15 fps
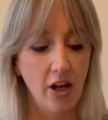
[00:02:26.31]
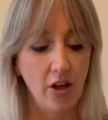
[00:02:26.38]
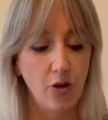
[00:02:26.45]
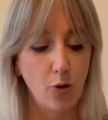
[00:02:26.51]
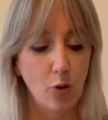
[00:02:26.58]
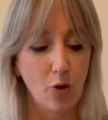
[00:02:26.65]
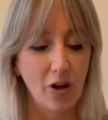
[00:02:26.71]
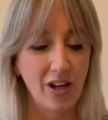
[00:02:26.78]

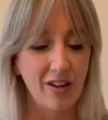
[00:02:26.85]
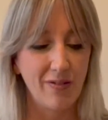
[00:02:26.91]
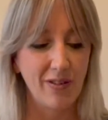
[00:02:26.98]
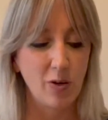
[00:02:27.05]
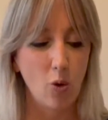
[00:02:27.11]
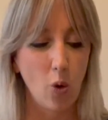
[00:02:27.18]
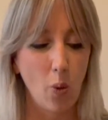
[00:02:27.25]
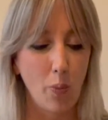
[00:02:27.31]
you're kind of
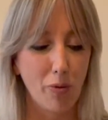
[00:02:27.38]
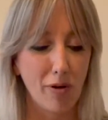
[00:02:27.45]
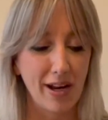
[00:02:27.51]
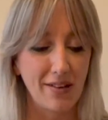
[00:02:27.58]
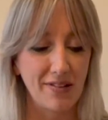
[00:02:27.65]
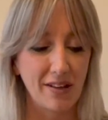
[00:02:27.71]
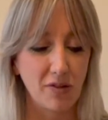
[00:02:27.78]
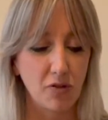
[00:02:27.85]

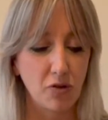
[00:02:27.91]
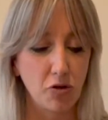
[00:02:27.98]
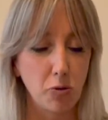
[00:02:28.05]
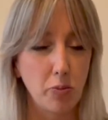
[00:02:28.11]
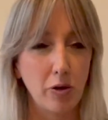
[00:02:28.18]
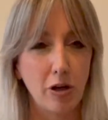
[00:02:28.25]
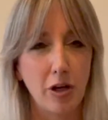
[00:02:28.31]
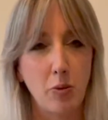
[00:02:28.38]
incorporating
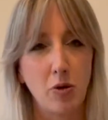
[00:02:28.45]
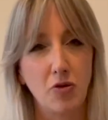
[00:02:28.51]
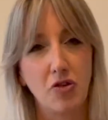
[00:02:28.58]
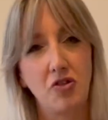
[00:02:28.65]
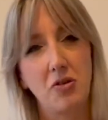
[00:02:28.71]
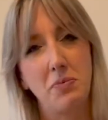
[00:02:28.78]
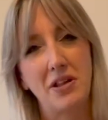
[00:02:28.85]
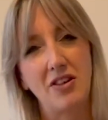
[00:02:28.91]
super glue onto
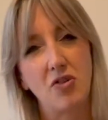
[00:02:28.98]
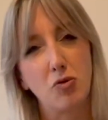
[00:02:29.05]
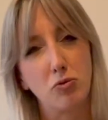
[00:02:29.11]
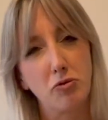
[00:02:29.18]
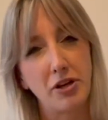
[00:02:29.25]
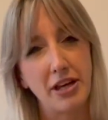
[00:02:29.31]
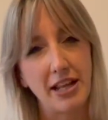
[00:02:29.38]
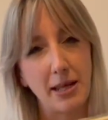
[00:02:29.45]
something that's
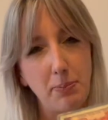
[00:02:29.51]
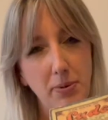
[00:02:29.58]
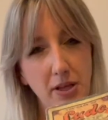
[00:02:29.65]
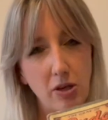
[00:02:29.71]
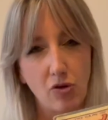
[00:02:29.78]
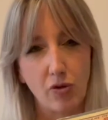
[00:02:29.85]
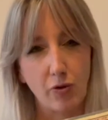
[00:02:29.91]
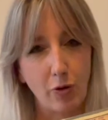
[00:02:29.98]
really
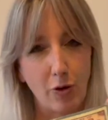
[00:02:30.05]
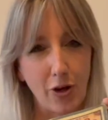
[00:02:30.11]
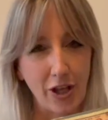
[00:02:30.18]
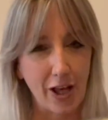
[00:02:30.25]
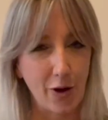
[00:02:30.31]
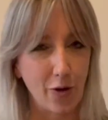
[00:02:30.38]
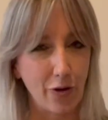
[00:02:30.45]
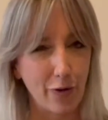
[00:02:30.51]
beautiful
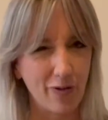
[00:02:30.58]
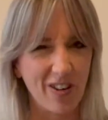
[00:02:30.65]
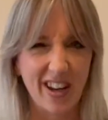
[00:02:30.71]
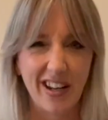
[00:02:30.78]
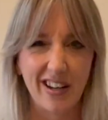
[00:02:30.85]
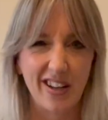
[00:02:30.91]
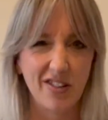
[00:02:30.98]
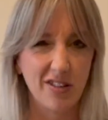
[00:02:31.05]
looking on the
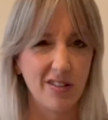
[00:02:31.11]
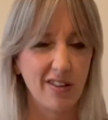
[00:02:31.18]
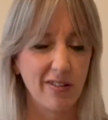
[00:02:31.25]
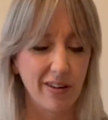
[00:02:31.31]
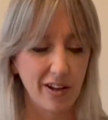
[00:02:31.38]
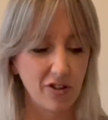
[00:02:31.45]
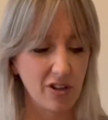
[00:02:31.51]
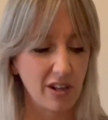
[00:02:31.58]
front. I
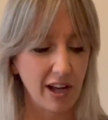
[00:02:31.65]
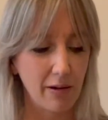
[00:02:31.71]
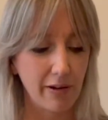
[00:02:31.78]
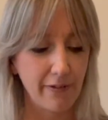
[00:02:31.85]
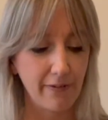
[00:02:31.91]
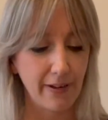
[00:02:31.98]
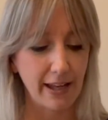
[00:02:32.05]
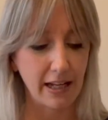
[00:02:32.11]
don't know how I
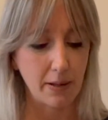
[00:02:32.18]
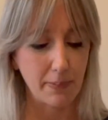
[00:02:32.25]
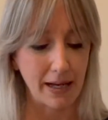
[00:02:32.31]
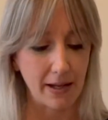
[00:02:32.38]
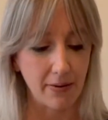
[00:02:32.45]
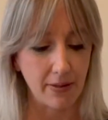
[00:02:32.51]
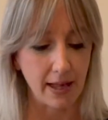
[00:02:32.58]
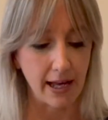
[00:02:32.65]
feel
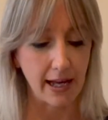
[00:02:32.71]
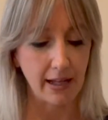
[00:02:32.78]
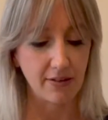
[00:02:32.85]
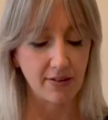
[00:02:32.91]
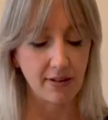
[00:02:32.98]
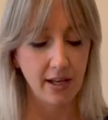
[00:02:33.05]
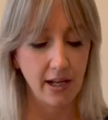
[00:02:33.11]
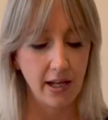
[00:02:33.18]
about
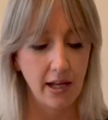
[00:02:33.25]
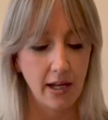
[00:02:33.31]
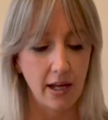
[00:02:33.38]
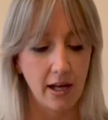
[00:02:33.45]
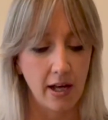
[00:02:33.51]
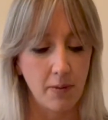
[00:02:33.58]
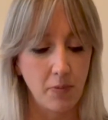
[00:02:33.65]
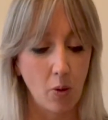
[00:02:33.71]
that.
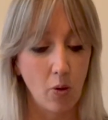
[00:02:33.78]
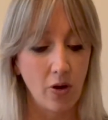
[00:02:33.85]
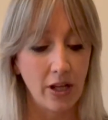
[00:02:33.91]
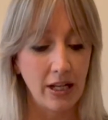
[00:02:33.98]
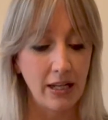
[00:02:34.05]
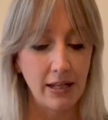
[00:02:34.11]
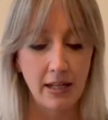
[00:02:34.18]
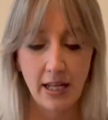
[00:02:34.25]

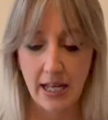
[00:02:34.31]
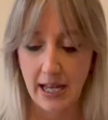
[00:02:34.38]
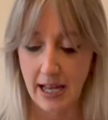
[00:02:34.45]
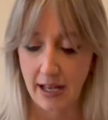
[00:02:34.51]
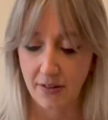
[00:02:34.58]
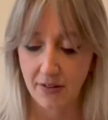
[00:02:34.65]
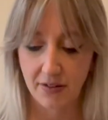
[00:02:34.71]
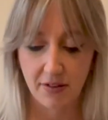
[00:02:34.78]

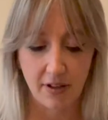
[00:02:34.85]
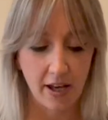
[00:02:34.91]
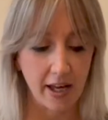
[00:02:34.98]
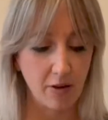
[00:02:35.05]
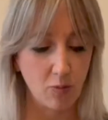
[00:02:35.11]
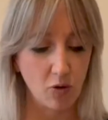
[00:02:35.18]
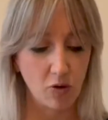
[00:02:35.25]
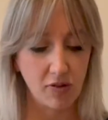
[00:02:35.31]
Unless
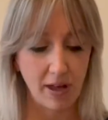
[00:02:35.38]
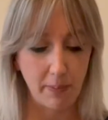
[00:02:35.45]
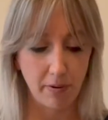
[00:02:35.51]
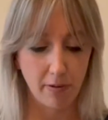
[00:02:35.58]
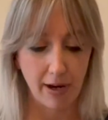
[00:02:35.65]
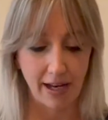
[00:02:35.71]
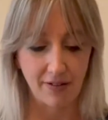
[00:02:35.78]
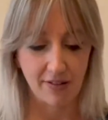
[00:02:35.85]
I
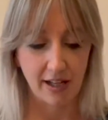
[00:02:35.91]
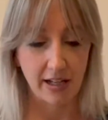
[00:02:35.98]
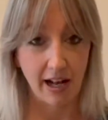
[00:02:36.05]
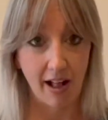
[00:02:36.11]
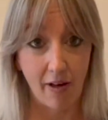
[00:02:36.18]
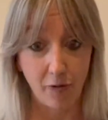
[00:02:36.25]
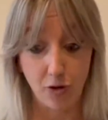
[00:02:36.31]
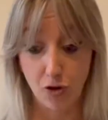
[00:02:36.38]
separate it and
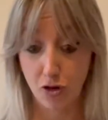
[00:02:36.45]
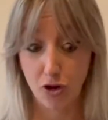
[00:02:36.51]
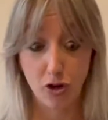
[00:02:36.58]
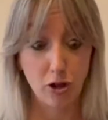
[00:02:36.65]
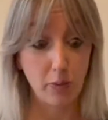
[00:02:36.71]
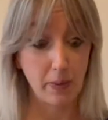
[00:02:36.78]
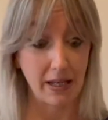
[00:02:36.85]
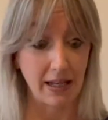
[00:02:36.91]
have
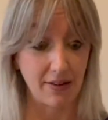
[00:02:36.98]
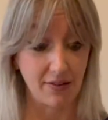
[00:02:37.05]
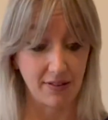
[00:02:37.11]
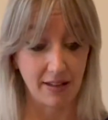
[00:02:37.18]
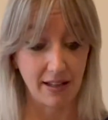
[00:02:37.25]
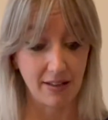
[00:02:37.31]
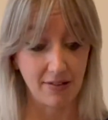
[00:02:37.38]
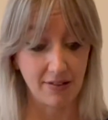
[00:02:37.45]
2
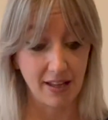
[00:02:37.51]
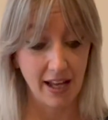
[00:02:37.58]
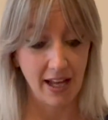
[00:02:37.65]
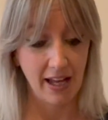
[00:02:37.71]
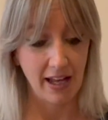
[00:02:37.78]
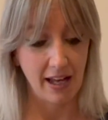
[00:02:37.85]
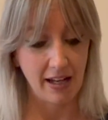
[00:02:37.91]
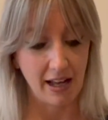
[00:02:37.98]
pieces,
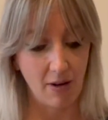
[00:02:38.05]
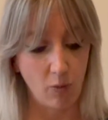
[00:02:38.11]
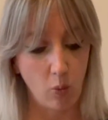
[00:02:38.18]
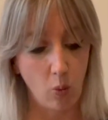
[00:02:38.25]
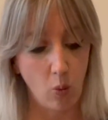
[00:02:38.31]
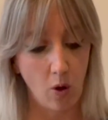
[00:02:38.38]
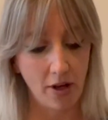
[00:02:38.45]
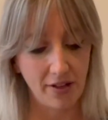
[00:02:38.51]
and
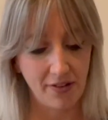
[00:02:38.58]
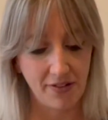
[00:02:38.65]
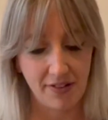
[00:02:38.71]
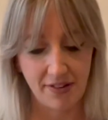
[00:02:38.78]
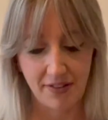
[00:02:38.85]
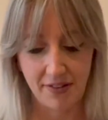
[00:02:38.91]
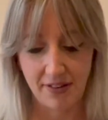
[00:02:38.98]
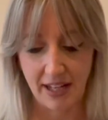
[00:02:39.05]
have one as the
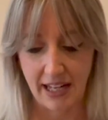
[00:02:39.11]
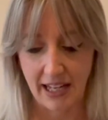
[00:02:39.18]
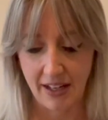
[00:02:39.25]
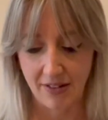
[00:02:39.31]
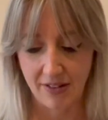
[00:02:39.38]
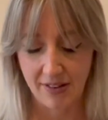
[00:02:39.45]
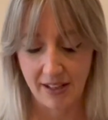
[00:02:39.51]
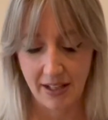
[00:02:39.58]

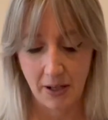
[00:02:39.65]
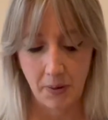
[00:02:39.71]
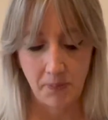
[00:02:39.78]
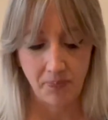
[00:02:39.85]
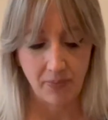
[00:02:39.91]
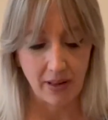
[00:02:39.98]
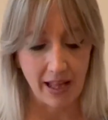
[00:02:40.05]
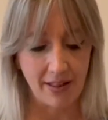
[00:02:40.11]
seat
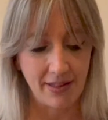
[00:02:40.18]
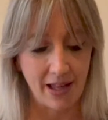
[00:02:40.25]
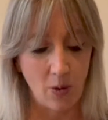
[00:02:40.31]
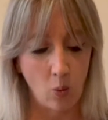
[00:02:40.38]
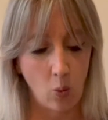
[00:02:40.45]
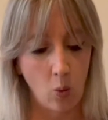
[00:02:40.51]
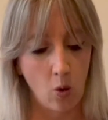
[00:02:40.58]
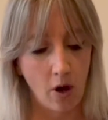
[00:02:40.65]
and
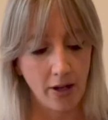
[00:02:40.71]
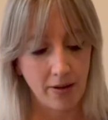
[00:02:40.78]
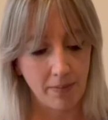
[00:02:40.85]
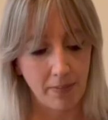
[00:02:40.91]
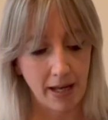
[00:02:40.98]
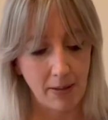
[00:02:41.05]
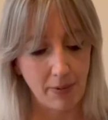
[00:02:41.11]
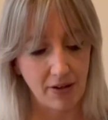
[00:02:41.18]
then one
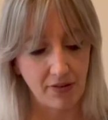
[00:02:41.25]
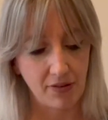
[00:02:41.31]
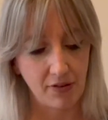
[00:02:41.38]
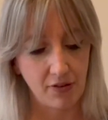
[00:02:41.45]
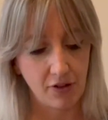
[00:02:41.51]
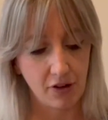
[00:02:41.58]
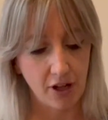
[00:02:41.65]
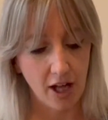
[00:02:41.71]
maybe
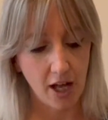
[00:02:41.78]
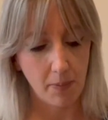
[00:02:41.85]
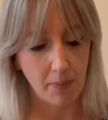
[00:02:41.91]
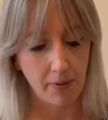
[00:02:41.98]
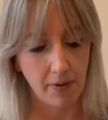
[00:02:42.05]
stood up